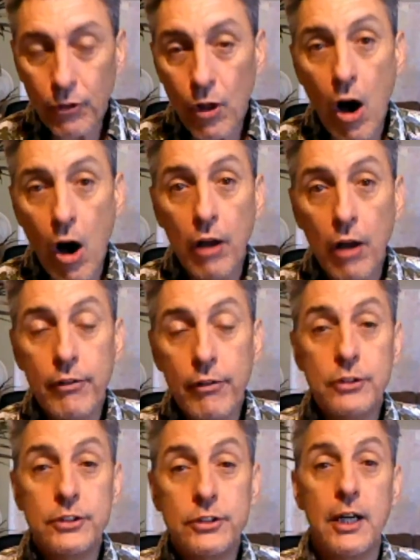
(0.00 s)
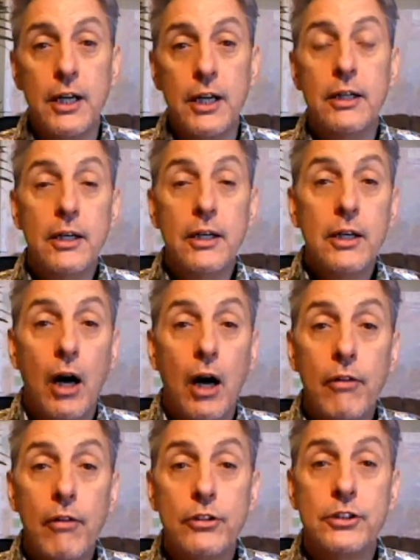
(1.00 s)
all of
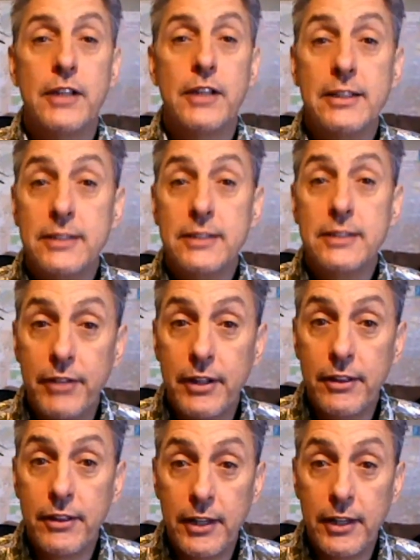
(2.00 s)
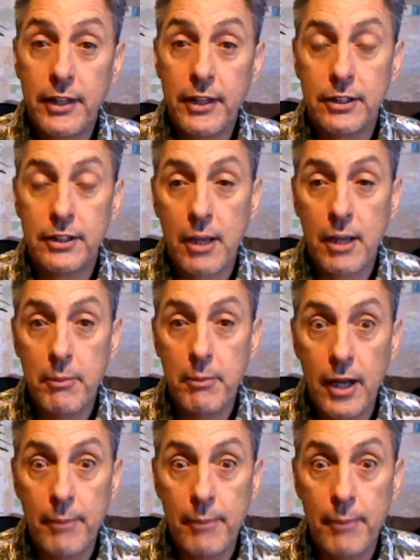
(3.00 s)
those Thanksgiving things that are coming
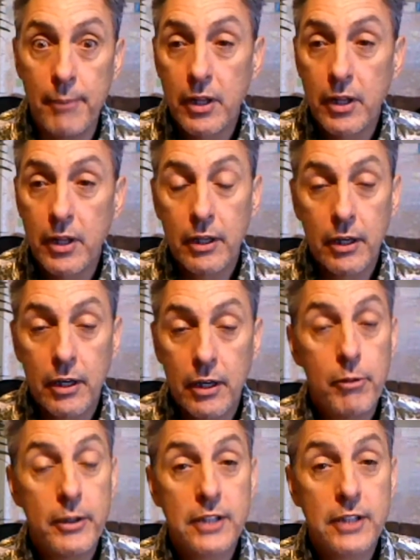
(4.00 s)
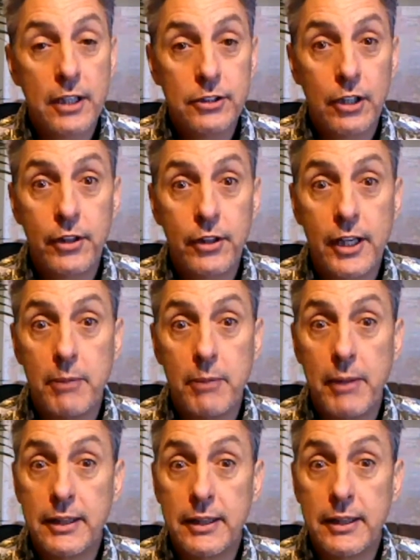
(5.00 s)
up. You know, everybody's got to start thinking
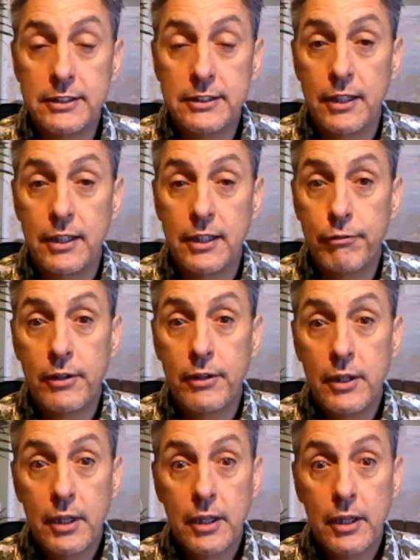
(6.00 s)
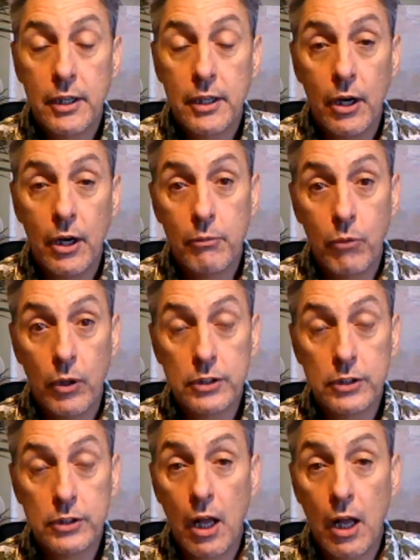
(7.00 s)
about that stuff. You know,
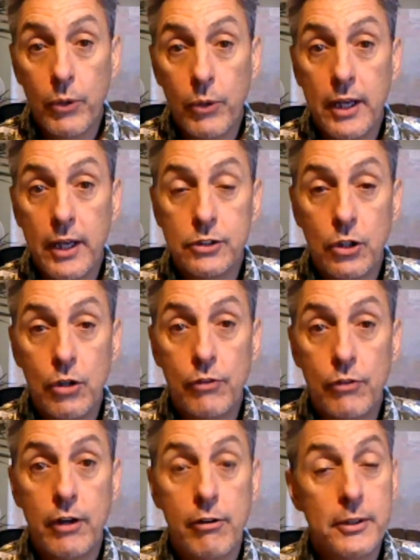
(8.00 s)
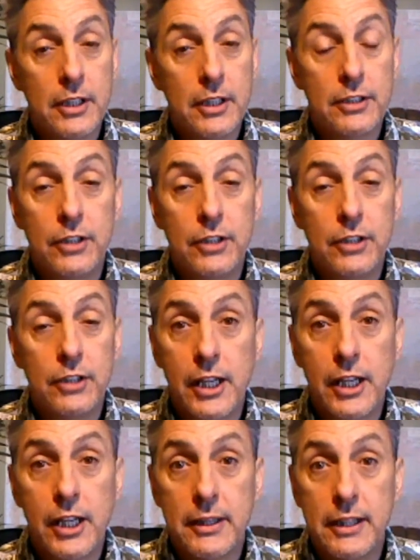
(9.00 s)
once Halloween is over, everybody's got to start thinking
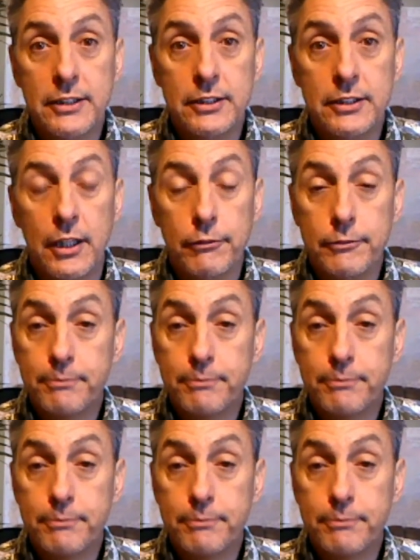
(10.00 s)
about that stuff.